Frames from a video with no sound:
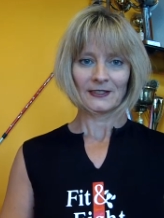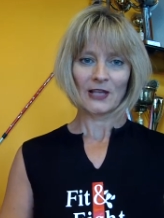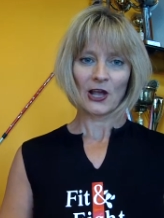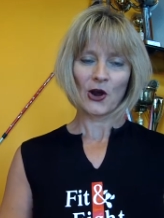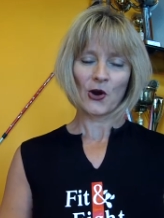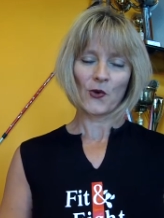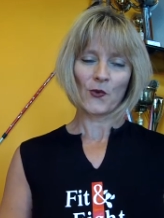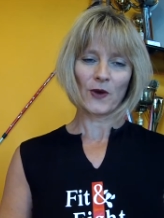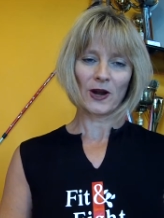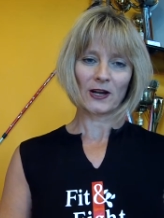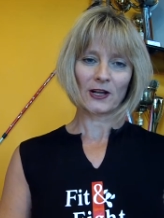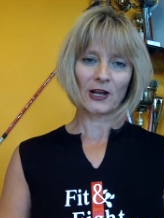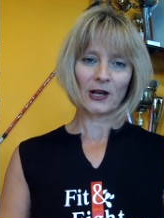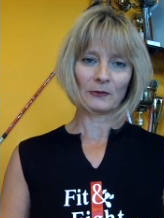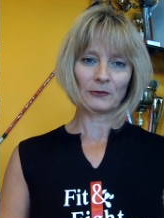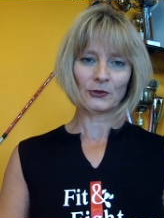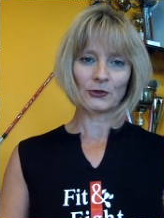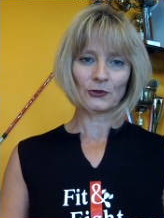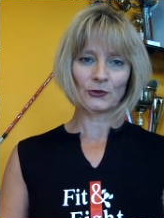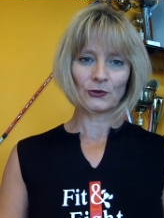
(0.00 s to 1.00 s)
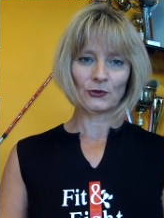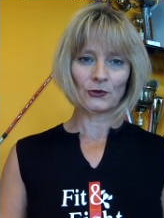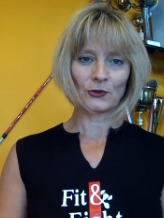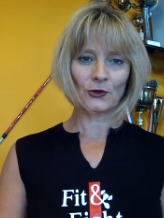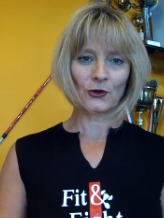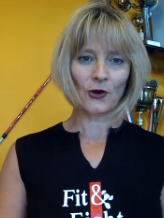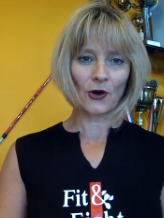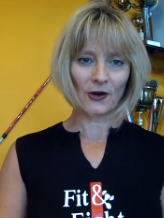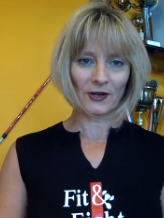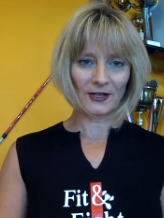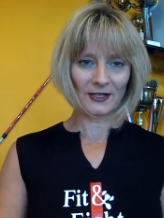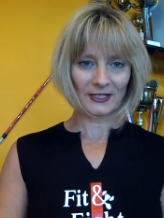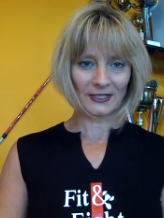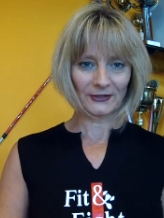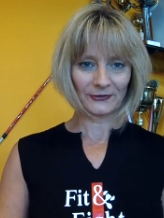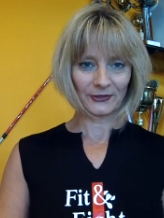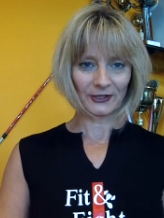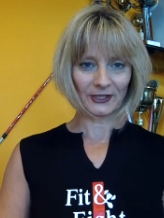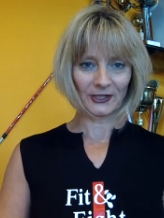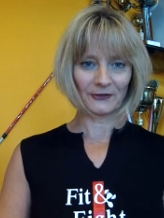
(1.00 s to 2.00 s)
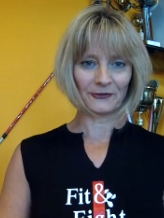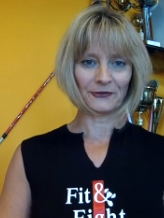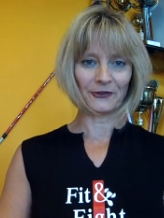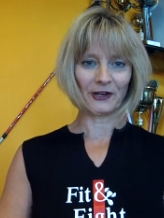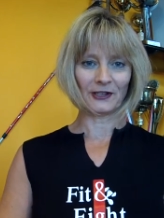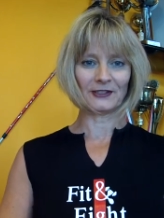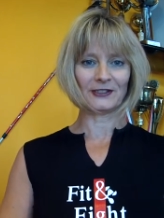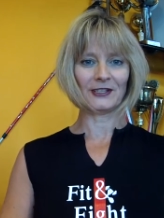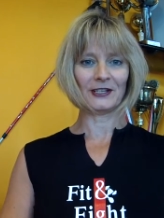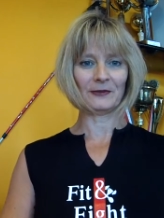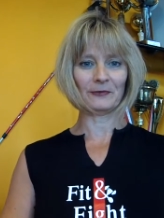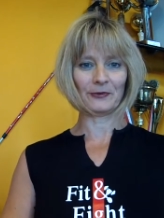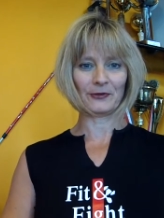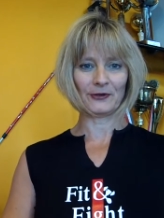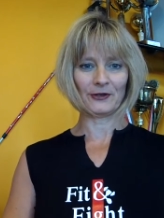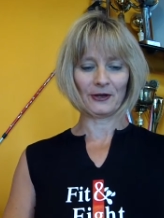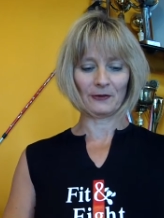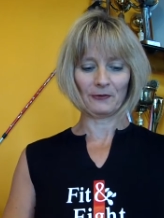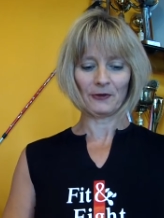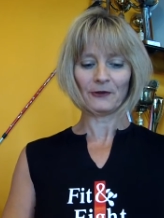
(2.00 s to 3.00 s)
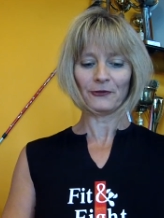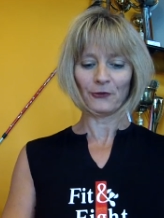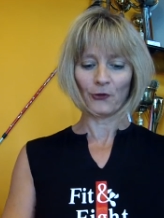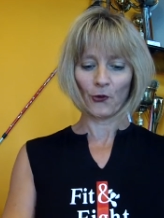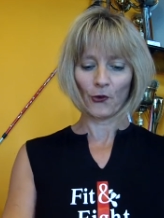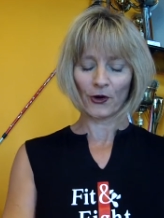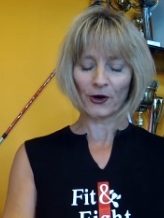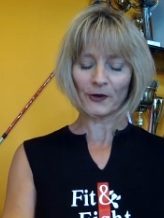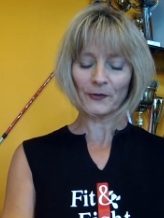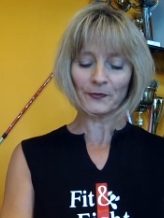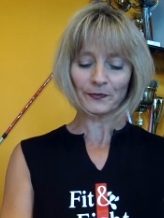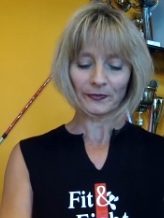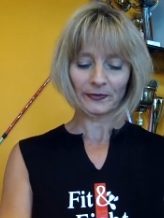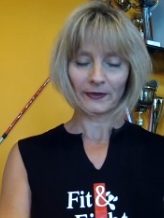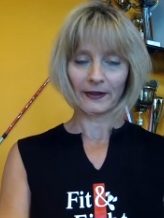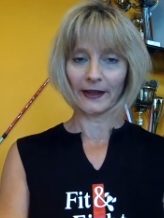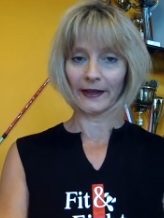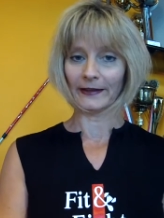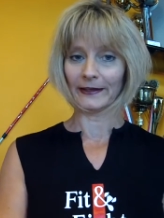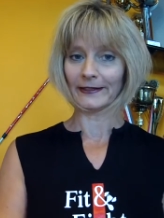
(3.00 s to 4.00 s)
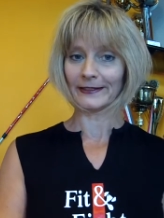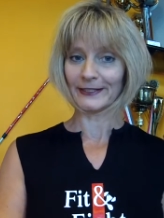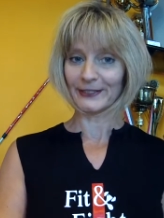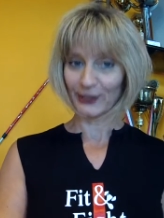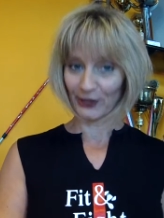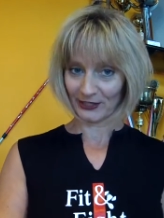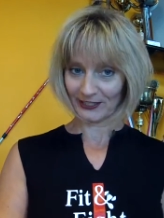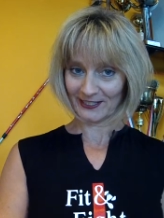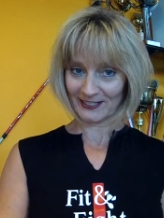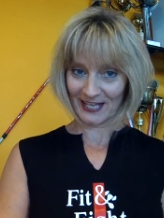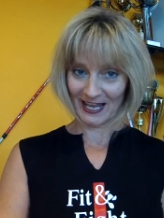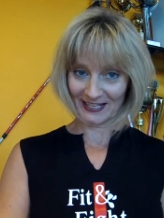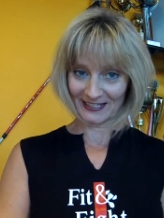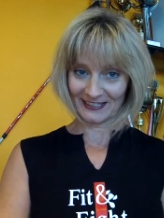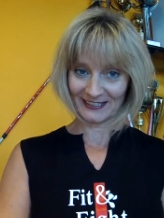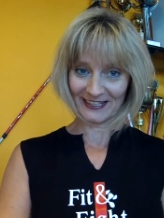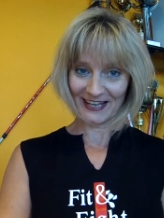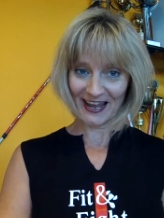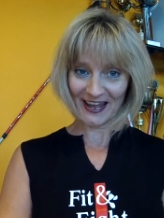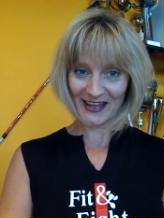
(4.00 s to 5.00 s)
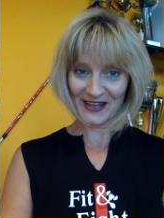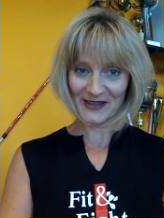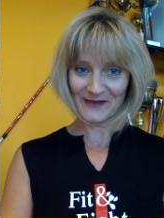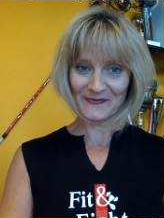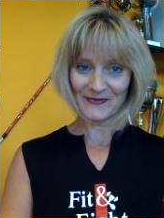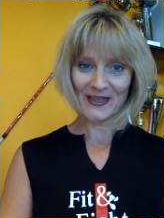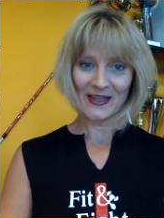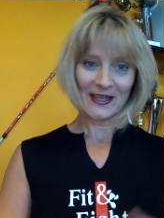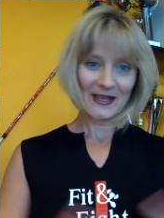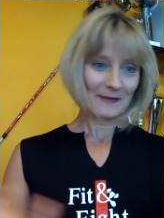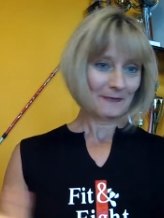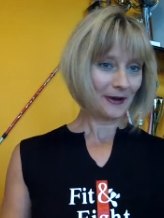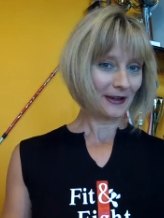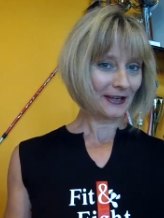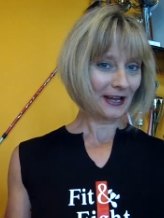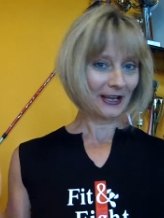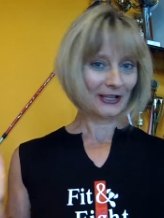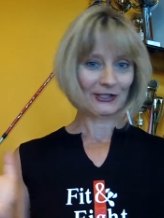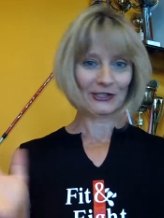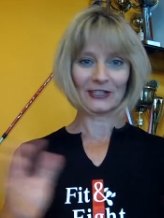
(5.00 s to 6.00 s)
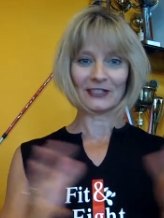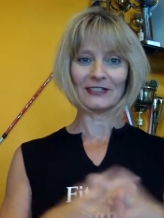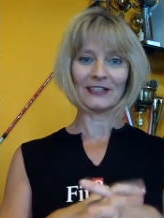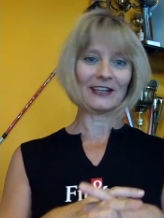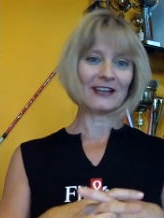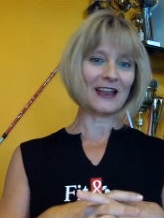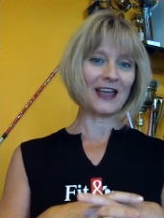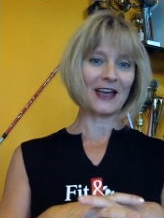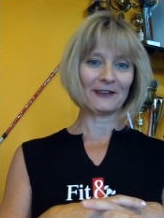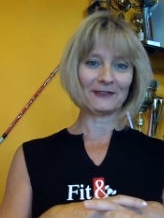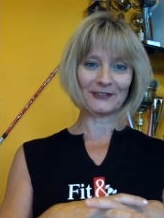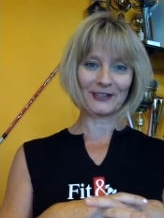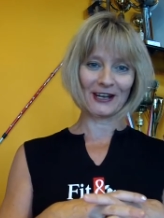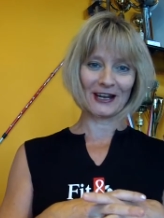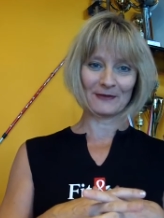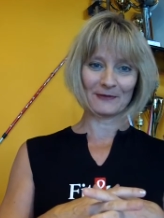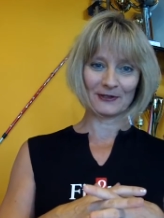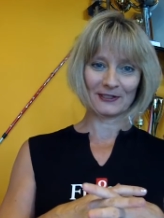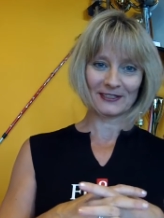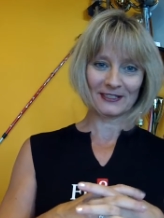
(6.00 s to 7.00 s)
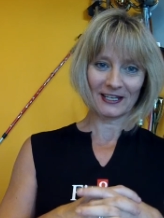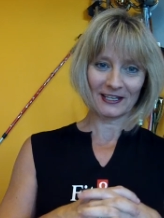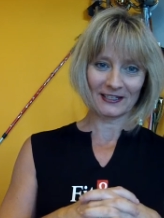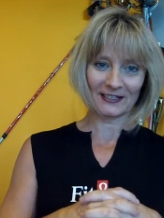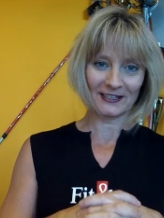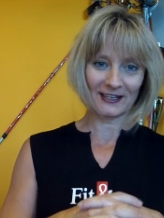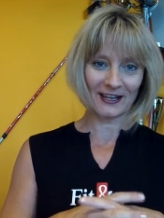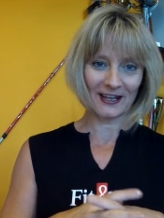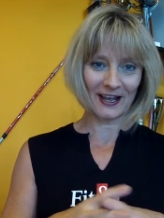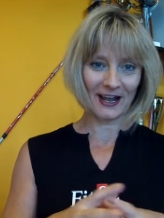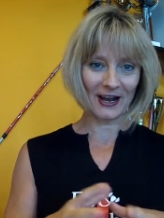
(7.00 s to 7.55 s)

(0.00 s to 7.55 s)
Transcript: So welcome to Conny's Fit and Fun tip number four and it's not Saturday but I just didn't have time on Saturday.